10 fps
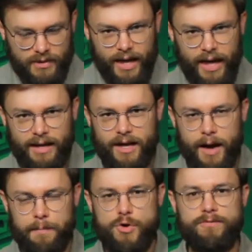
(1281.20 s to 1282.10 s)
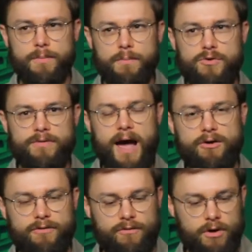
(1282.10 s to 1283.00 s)
and uh, moved moved
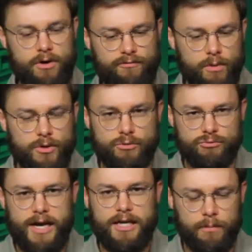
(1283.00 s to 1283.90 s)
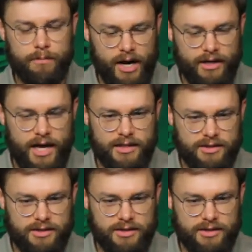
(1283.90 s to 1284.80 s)
out of our former radio
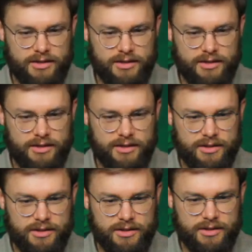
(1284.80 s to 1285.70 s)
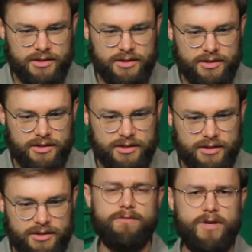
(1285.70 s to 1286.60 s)
broadcasting center into something that's a little bit more
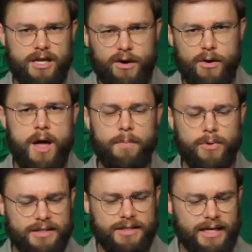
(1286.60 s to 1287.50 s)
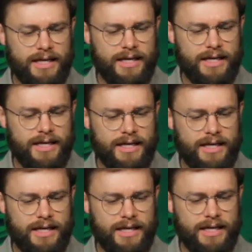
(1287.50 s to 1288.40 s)
exciting for video. Plus, I get to stand up.
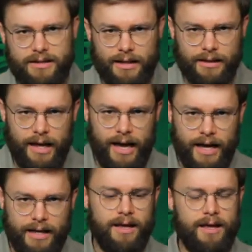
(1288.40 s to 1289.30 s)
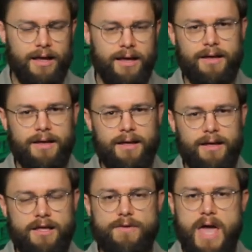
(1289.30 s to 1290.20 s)
I like that a lot.
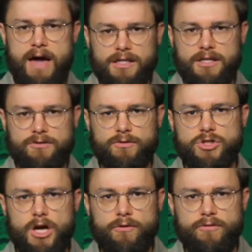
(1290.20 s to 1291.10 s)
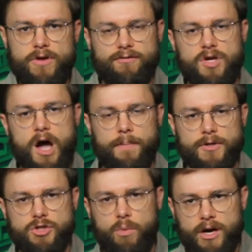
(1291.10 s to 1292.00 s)
If you have ideas for the show, if you have
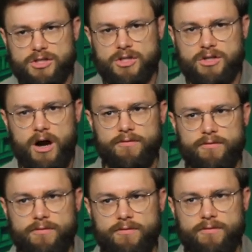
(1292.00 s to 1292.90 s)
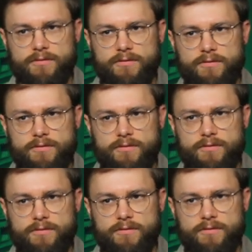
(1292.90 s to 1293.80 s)
topics you want us to cover, if you have things
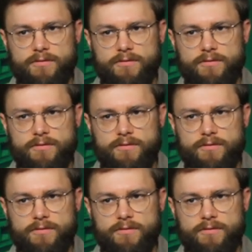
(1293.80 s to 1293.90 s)
that, uh,